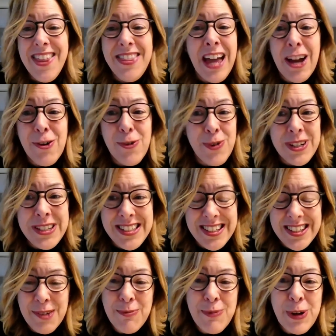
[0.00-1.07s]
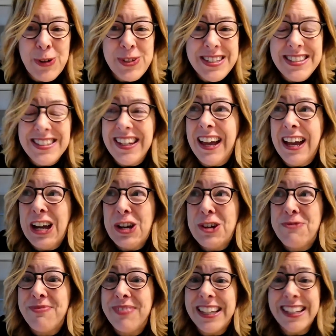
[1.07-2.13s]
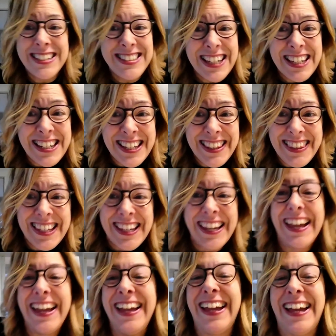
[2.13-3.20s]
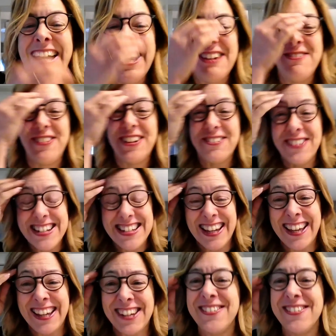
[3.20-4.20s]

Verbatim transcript: that was the most um, exciting thing I've ever done.